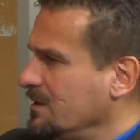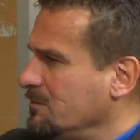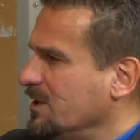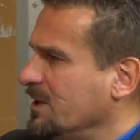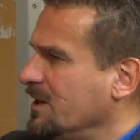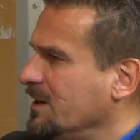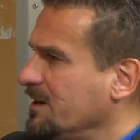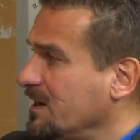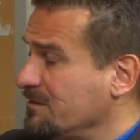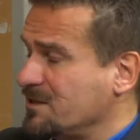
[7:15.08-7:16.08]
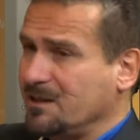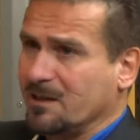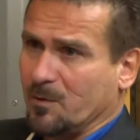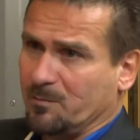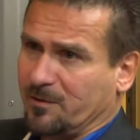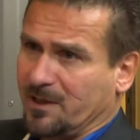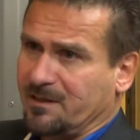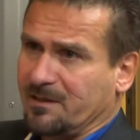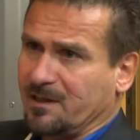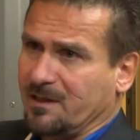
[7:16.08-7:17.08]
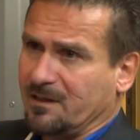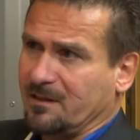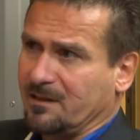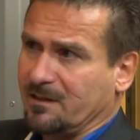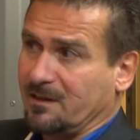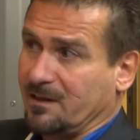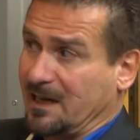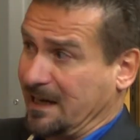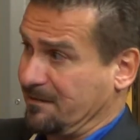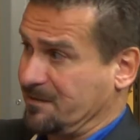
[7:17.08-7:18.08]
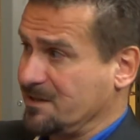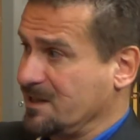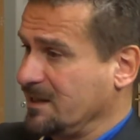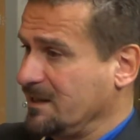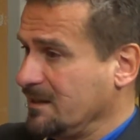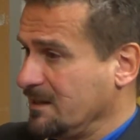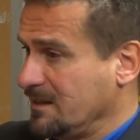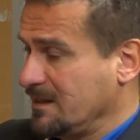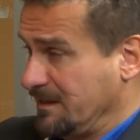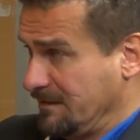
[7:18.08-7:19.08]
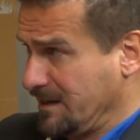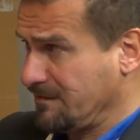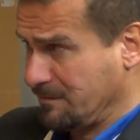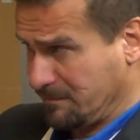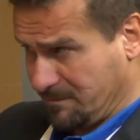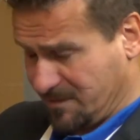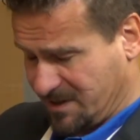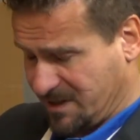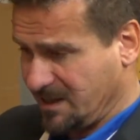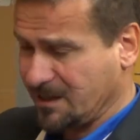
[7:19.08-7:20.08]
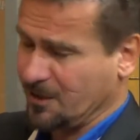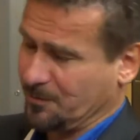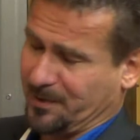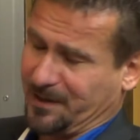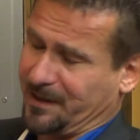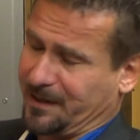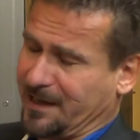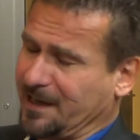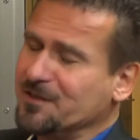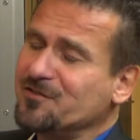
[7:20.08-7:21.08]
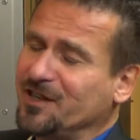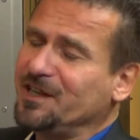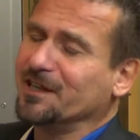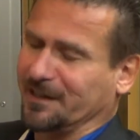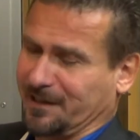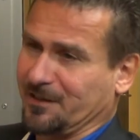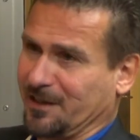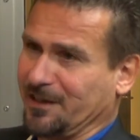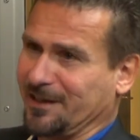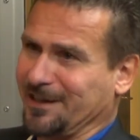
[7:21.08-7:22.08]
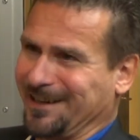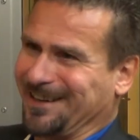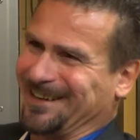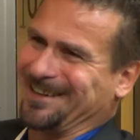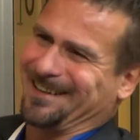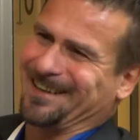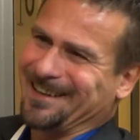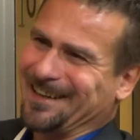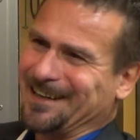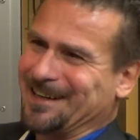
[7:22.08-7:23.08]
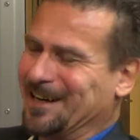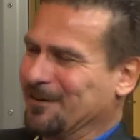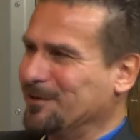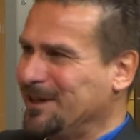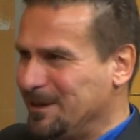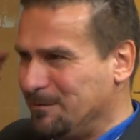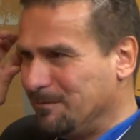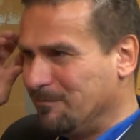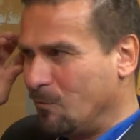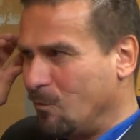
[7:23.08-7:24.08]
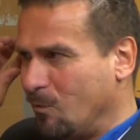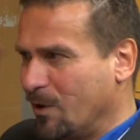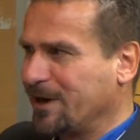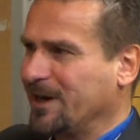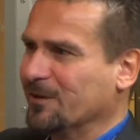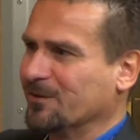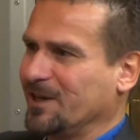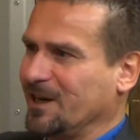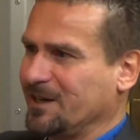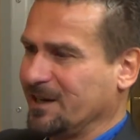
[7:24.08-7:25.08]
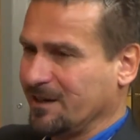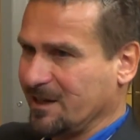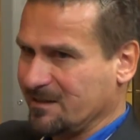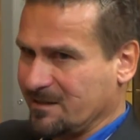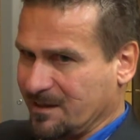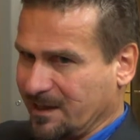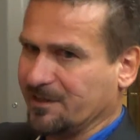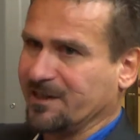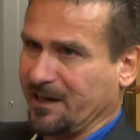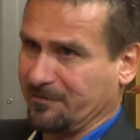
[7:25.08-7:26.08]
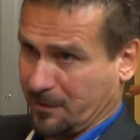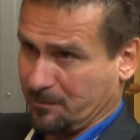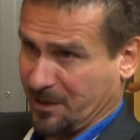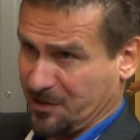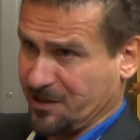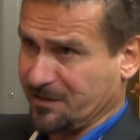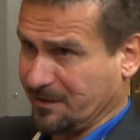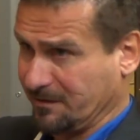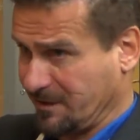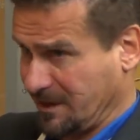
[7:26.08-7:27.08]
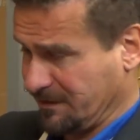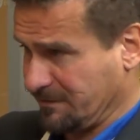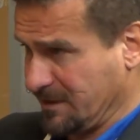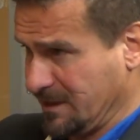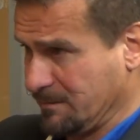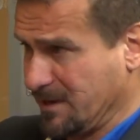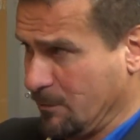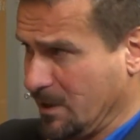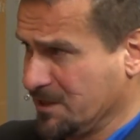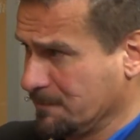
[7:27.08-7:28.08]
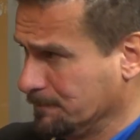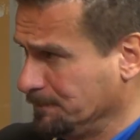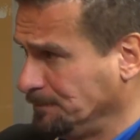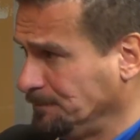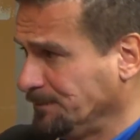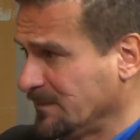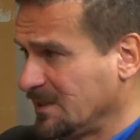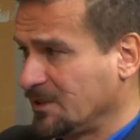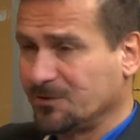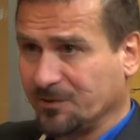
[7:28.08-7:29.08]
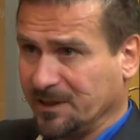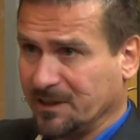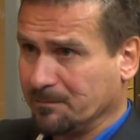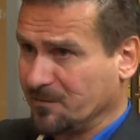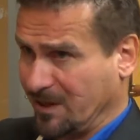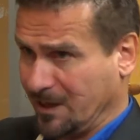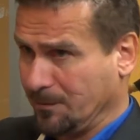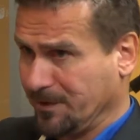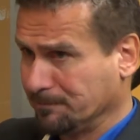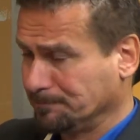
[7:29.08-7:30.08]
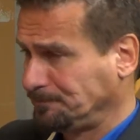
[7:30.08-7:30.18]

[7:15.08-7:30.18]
but I've seen them operate, and I have to say, I've never seen a company that integer, that really working on the idea that they are there for the patient and trying to find better ways to treat them, to help them.